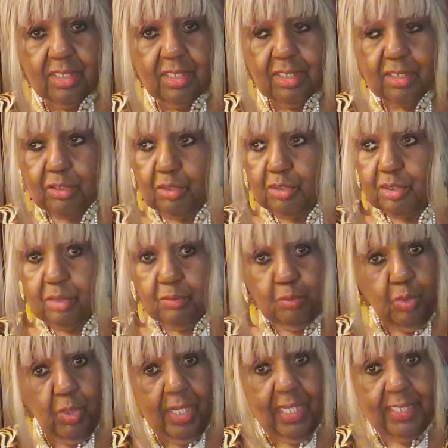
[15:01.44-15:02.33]
So
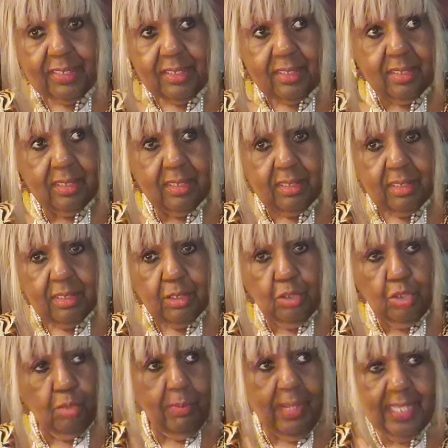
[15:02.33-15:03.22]
what?
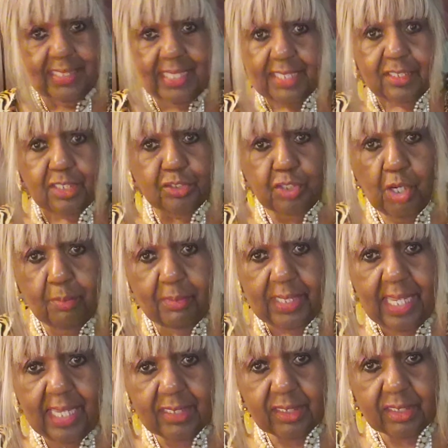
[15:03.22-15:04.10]
Who made that
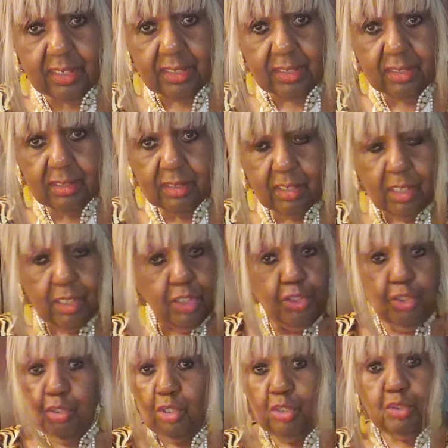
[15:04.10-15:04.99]
determination?
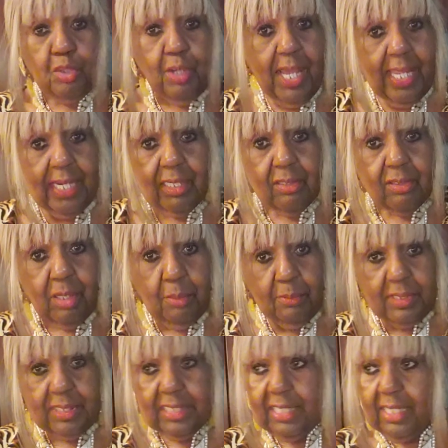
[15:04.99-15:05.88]
You don't know how long I'm
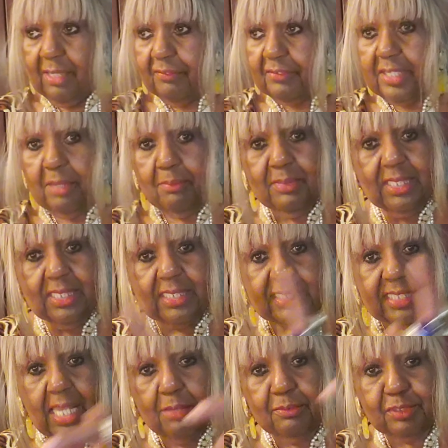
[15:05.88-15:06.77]
gonna live. Give me the
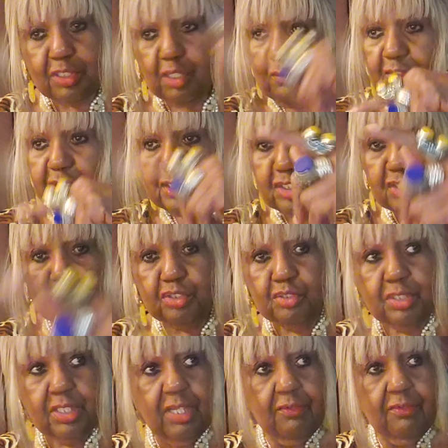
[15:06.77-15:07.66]
same services
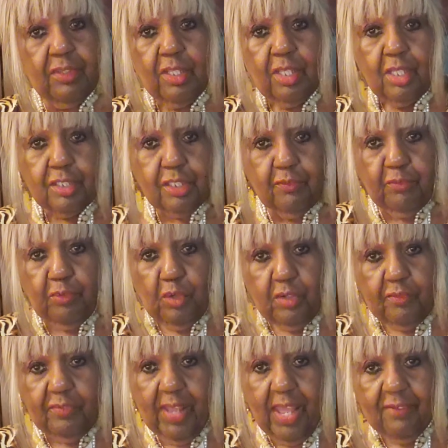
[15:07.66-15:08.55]
you give the
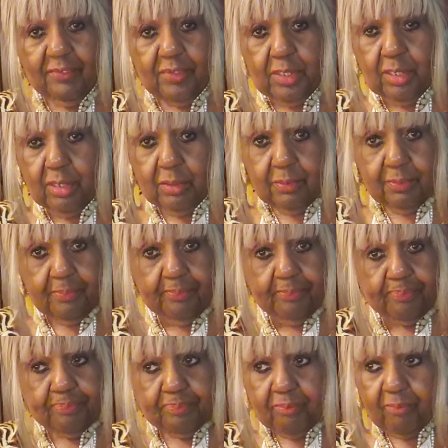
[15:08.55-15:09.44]
45-year-old.
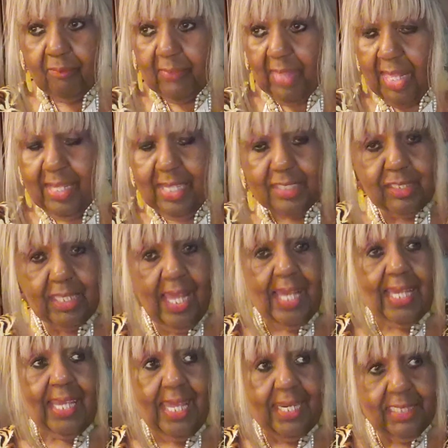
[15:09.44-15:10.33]
I
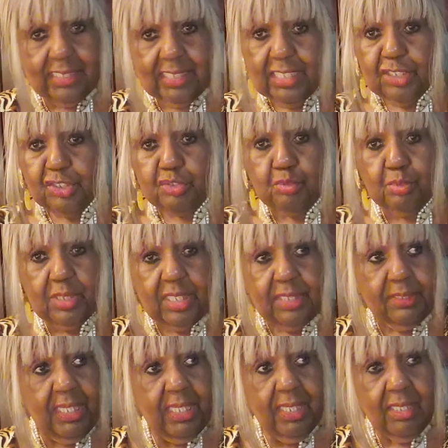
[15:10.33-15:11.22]
got at least 20
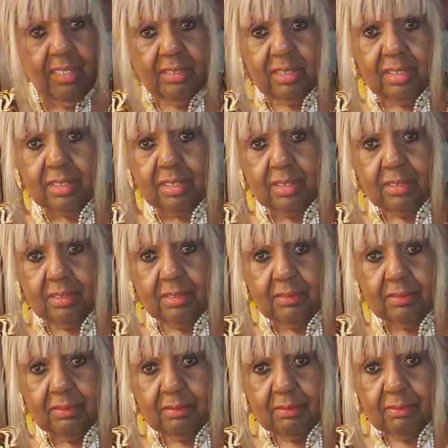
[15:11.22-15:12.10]
years.
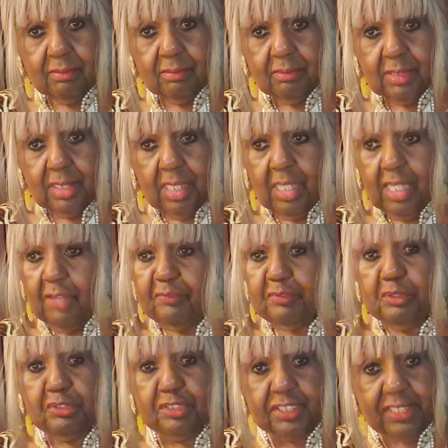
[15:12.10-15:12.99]
If
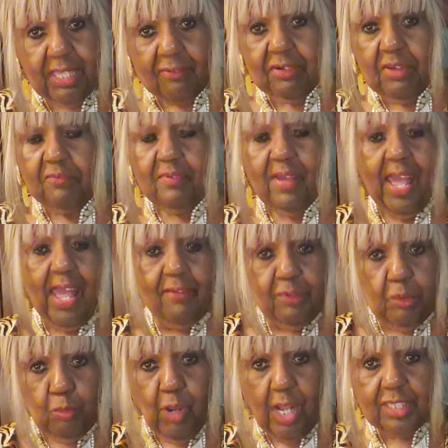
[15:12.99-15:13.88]
you're 75
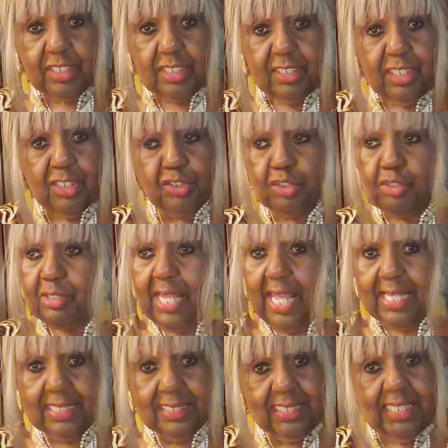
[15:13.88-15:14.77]
and watching this, you
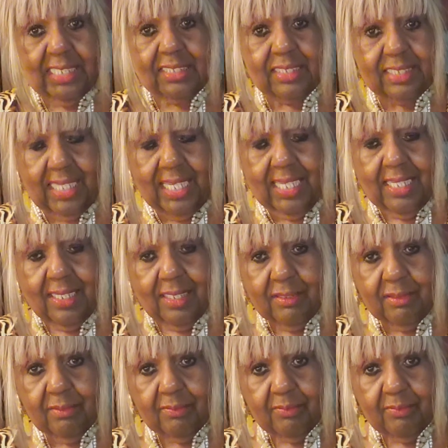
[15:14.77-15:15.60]
got at least 10.